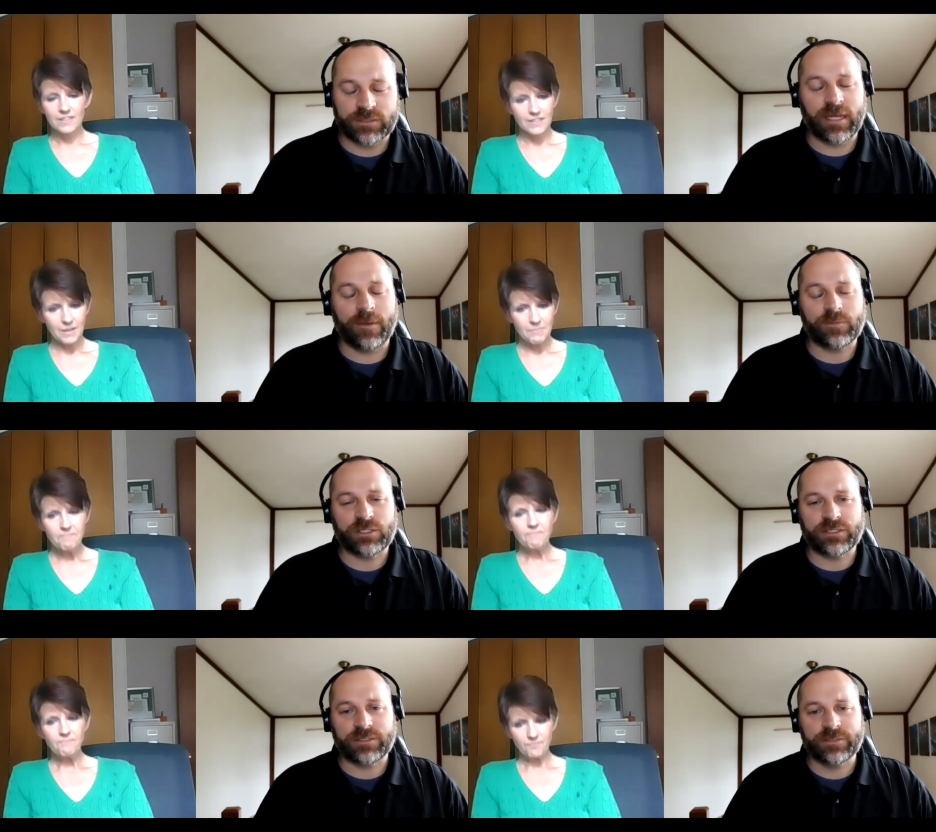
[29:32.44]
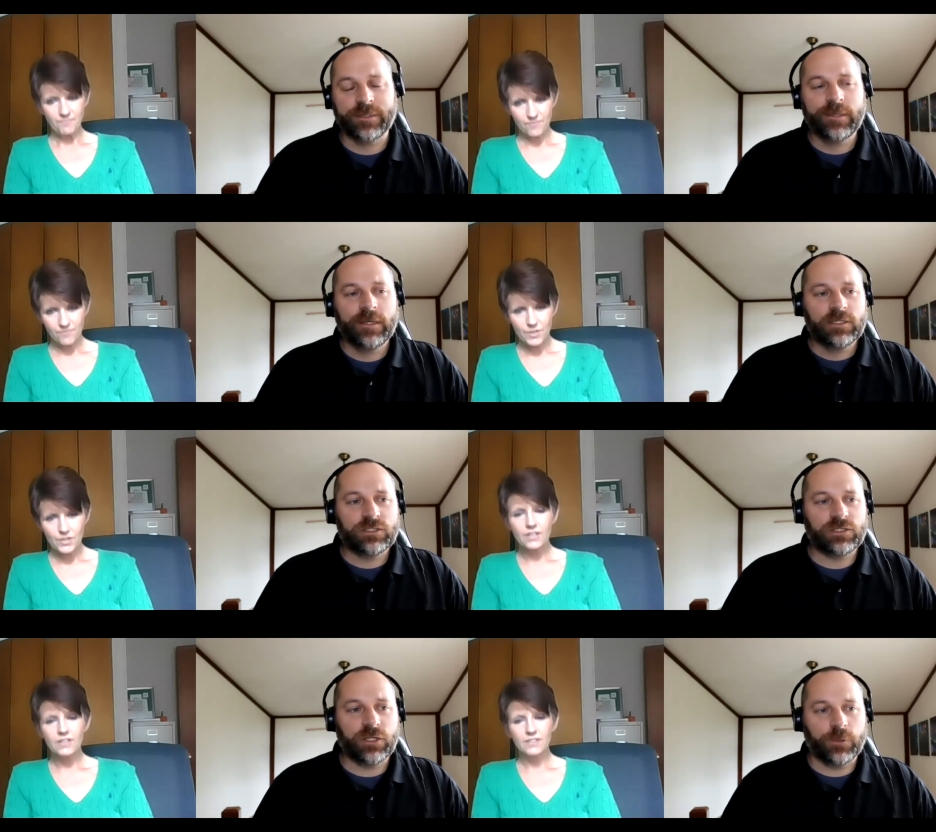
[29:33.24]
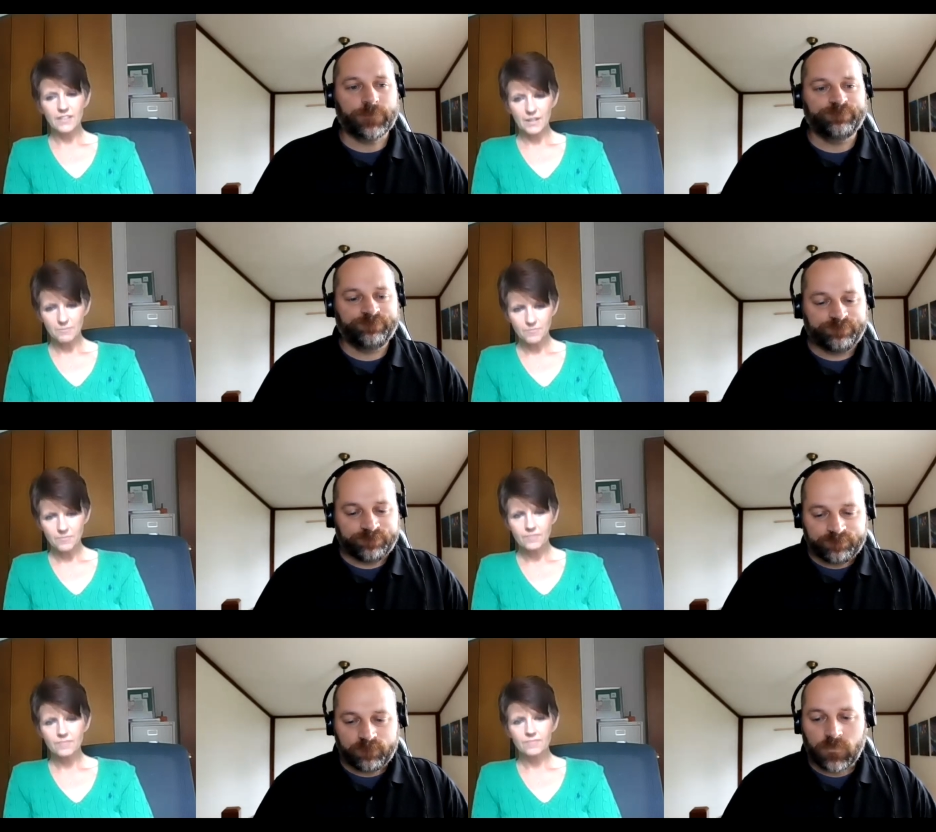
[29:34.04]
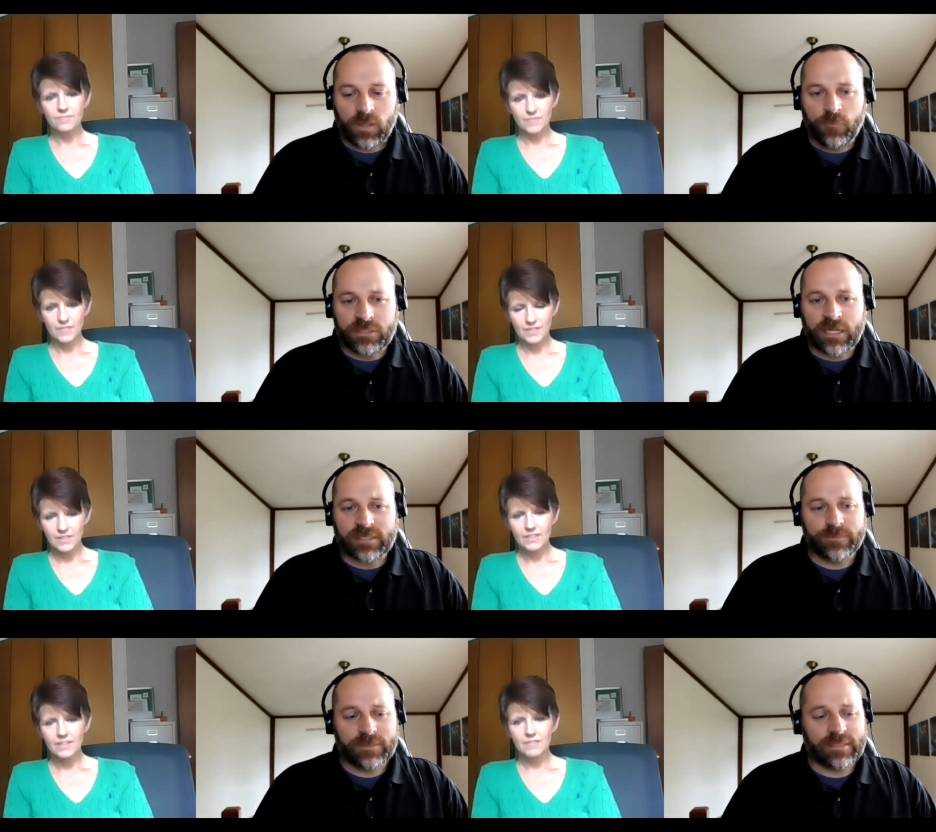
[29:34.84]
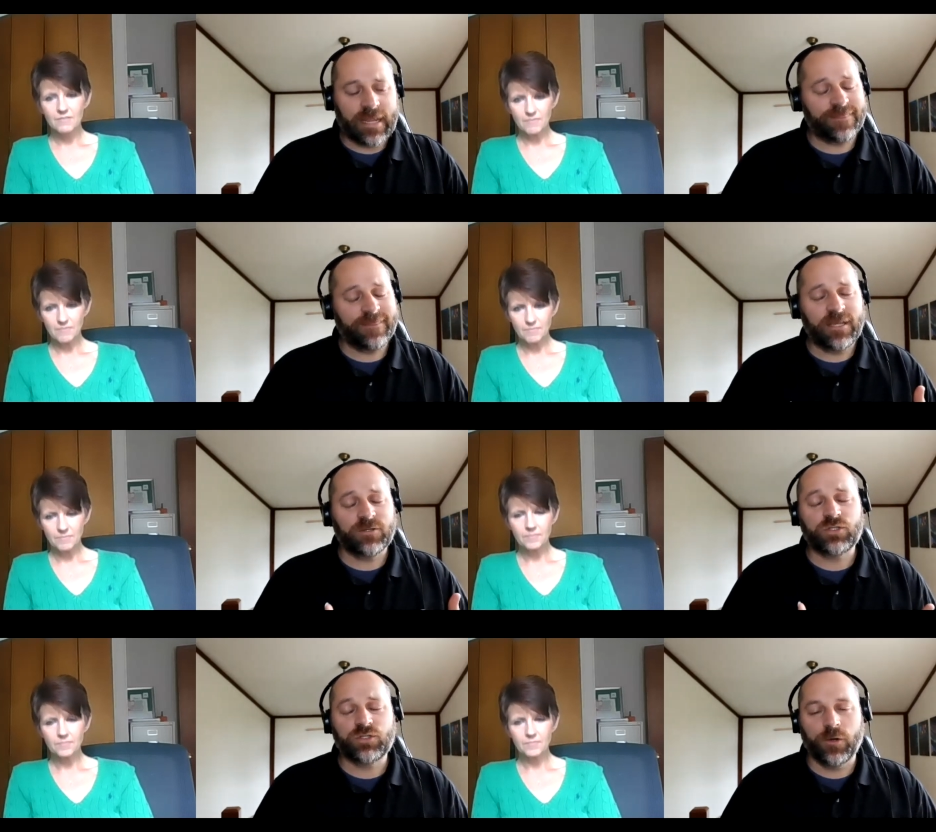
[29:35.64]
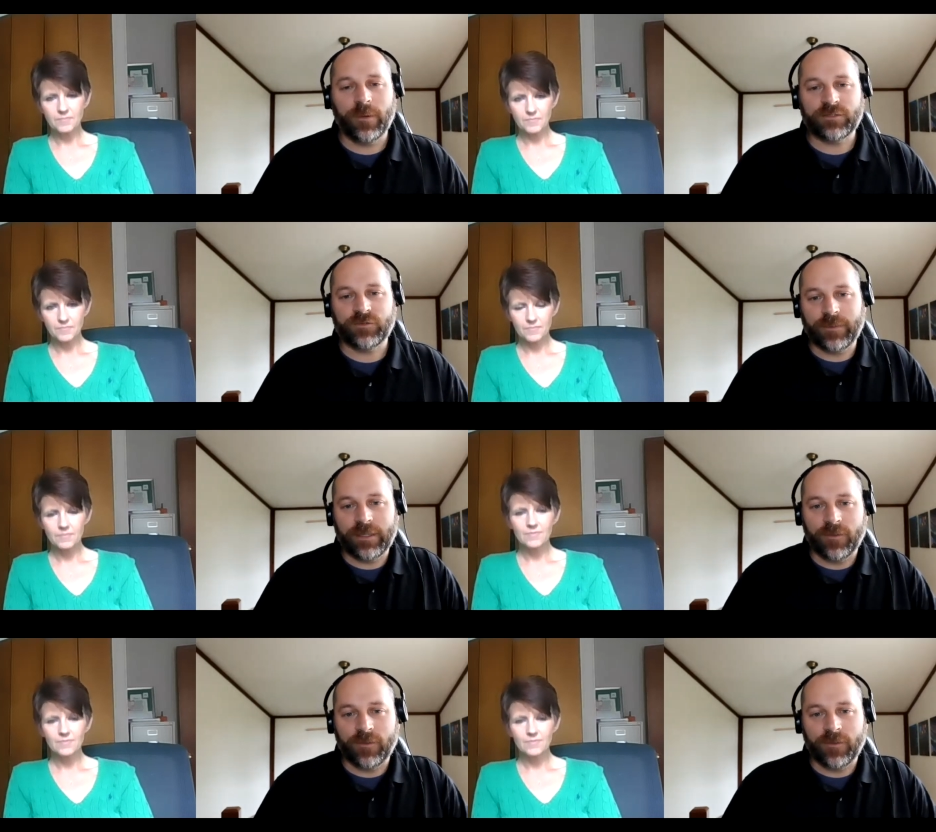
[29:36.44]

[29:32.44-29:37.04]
Speaker 1: options. Yeah, for sure. So, yeah reach out to Missy and thank you so much for being on the